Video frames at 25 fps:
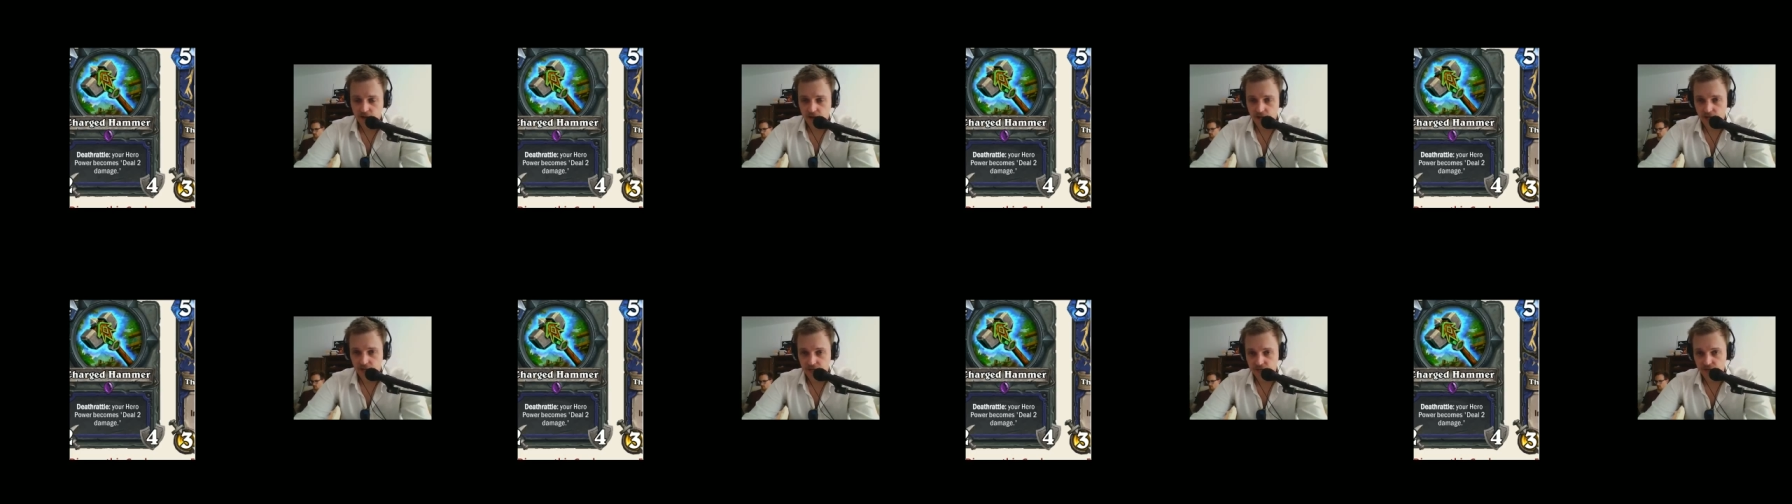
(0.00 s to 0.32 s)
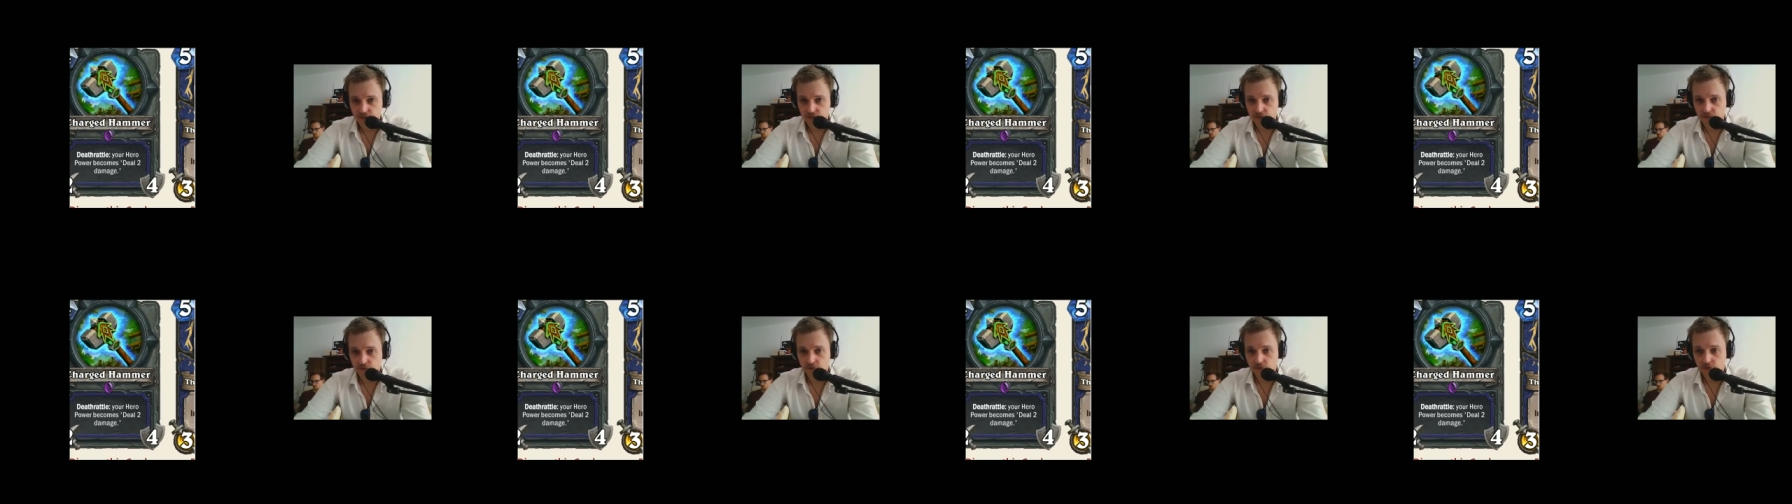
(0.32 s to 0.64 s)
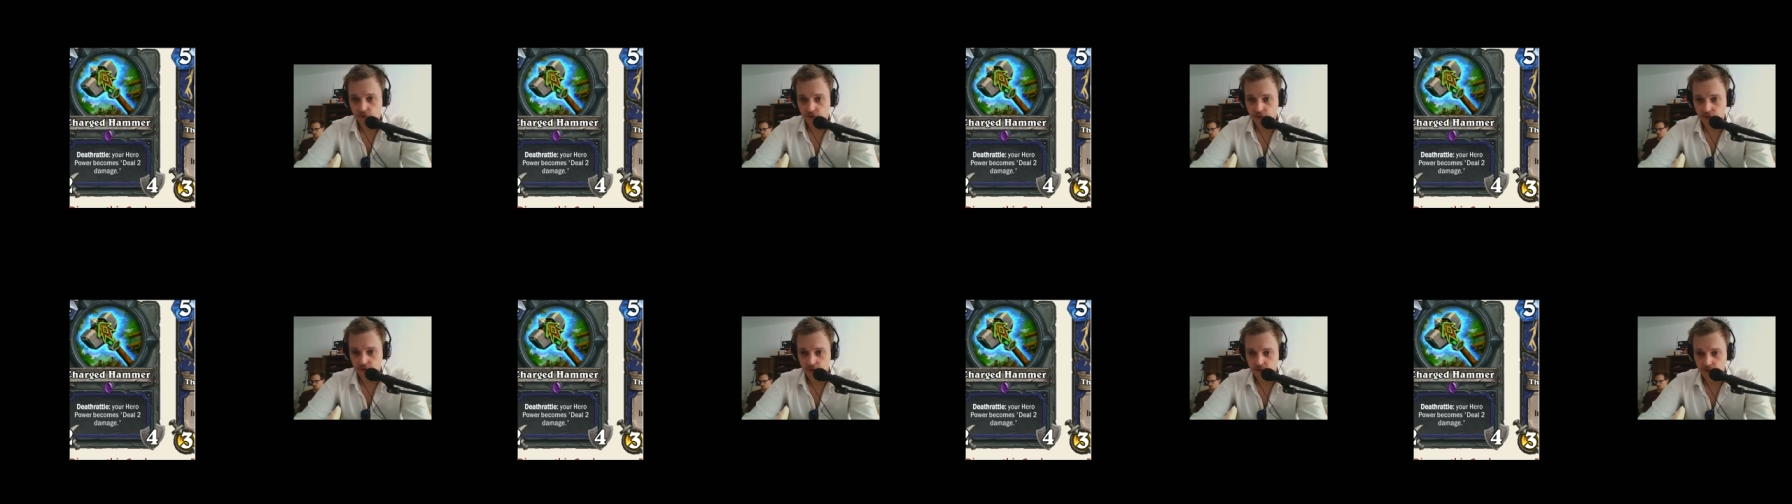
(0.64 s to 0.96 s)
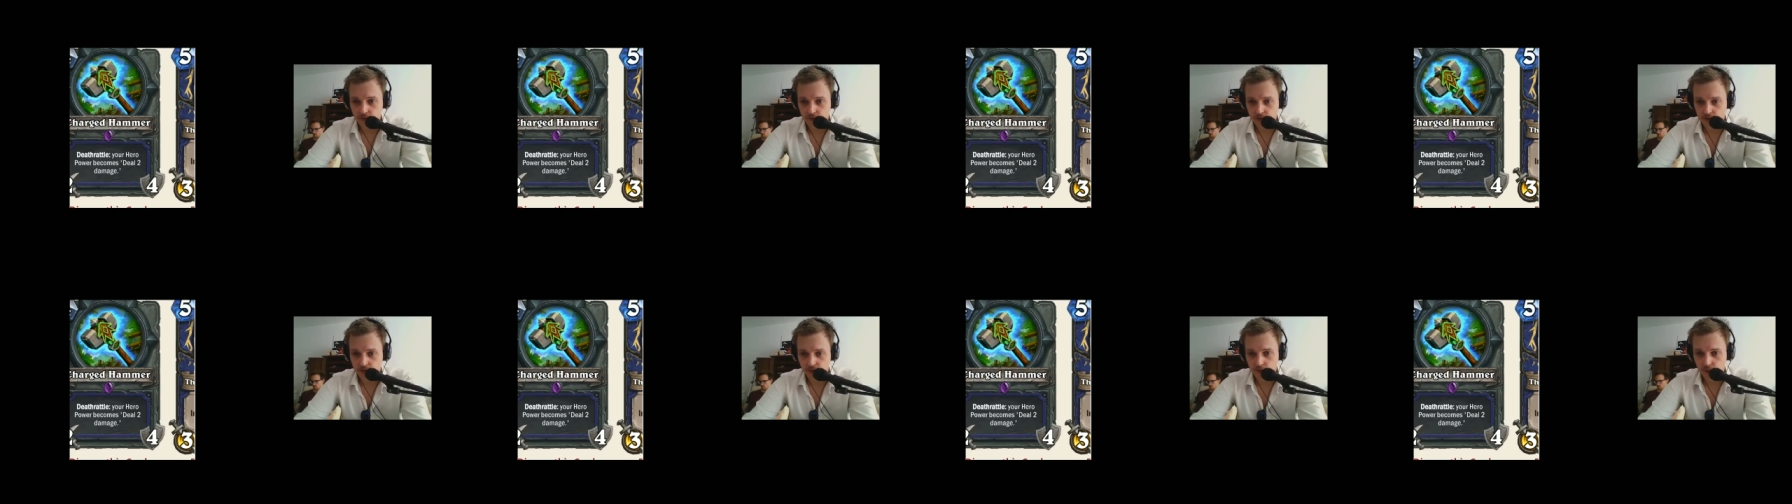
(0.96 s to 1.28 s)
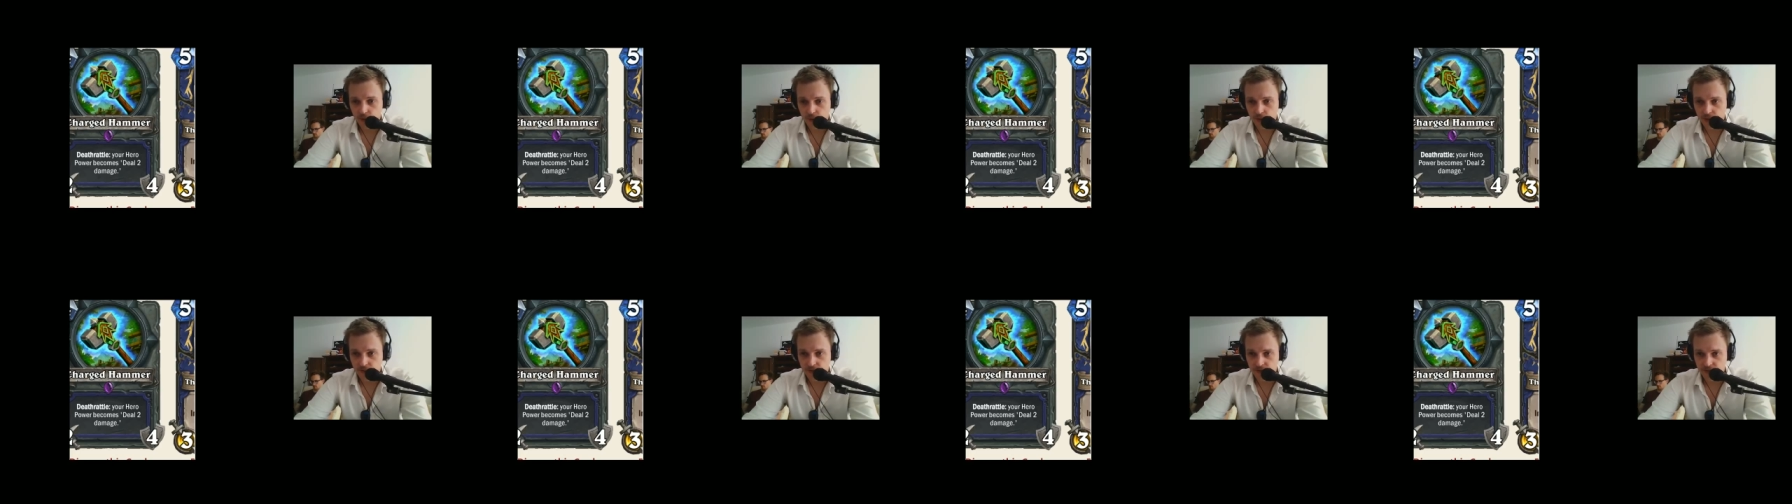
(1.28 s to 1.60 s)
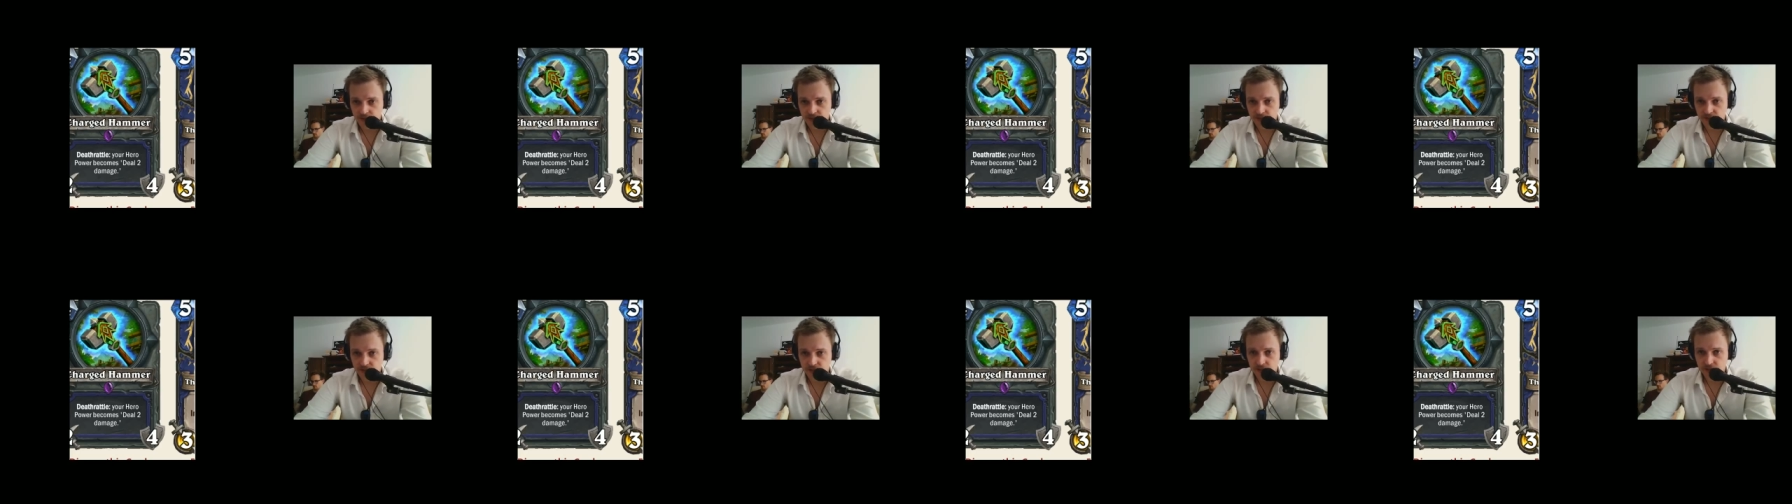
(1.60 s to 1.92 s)
has 4 good
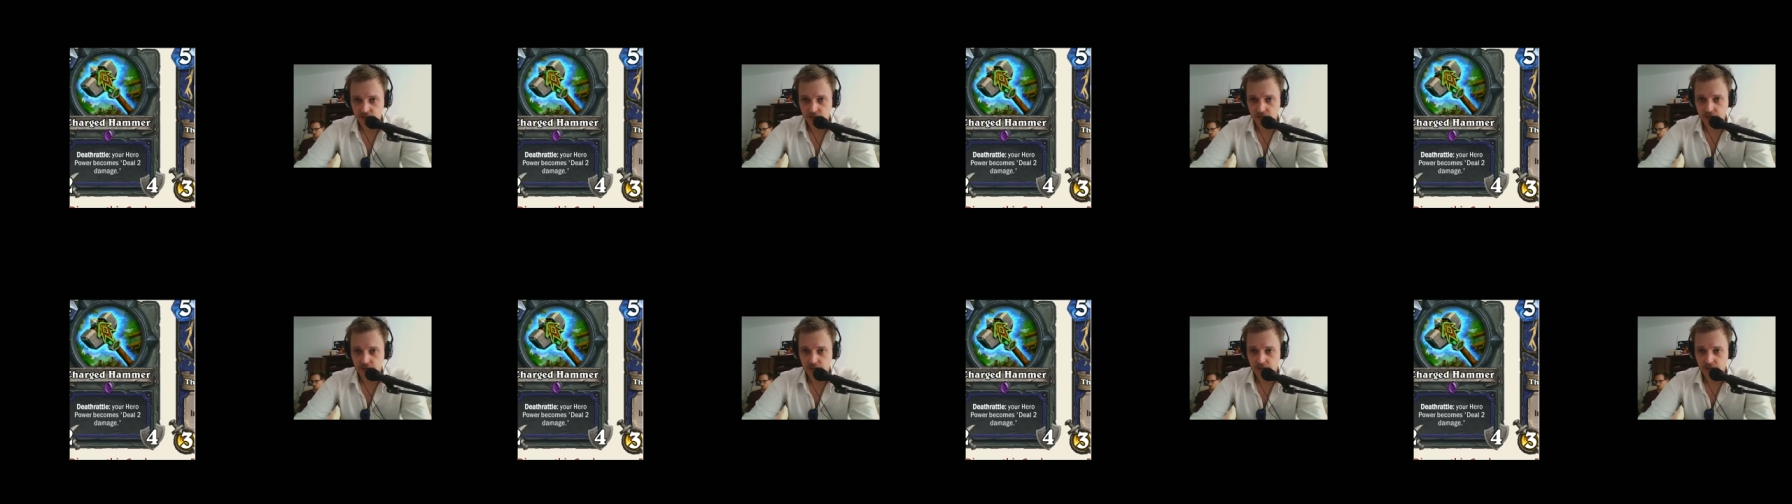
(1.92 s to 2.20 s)
weapons.